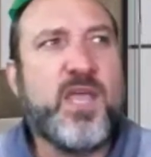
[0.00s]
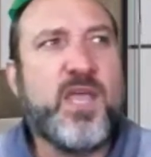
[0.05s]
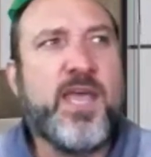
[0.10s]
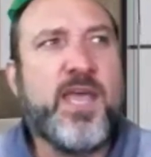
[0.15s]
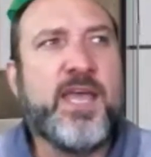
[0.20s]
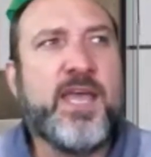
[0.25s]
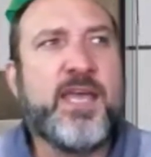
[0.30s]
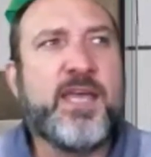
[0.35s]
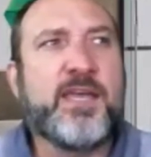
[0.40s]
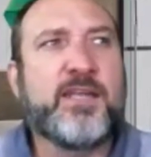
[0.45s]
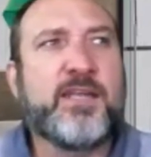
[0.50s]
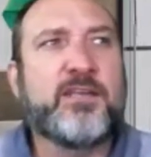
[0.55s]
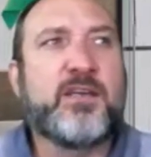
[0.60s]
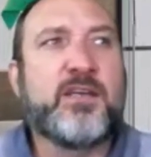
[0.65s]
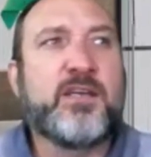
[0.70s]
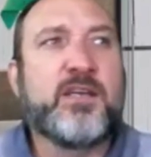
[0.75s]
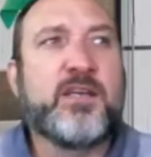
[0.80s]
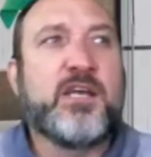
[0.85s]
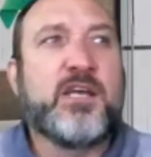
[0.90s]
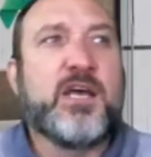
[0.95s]
And
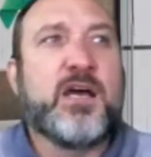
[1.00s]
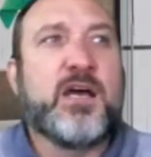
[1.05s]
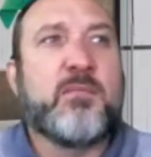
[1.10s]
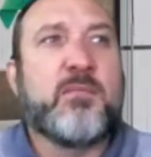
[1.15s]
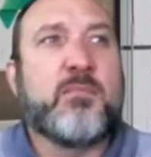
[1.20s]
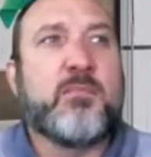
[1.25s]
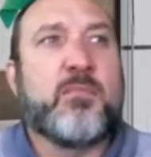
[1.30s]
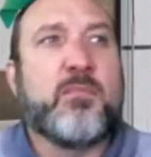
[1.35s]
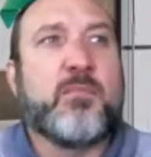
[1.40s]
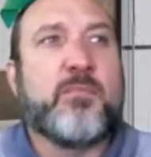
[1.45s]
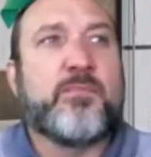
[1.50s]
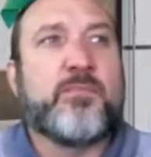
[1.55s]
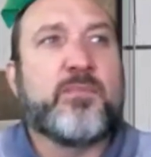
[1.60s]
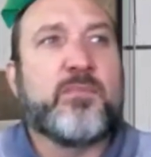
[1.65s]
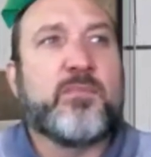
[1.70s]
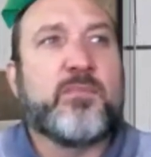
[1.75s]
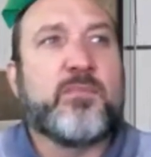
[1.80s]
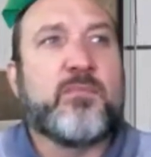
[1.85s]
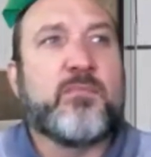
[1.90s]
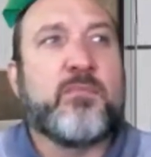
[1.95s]

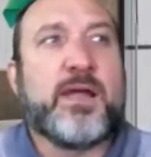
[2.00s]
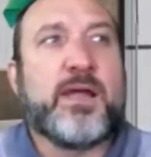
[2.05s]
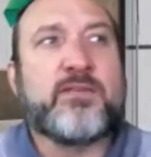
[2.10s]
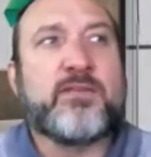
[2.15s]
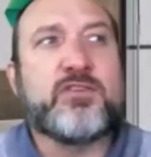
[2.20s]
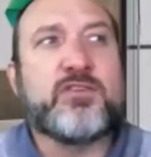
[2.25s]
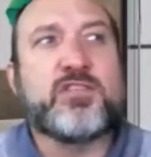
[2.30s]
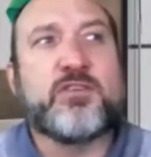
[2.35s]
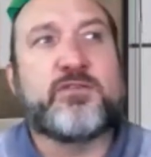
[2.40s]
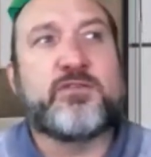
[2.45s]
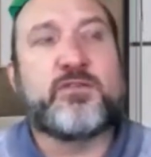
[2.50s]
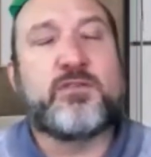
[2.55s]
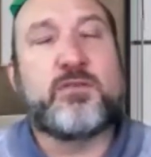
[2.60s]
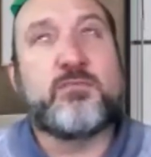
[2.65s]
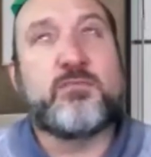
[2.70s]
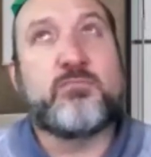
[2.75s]
Microsoft,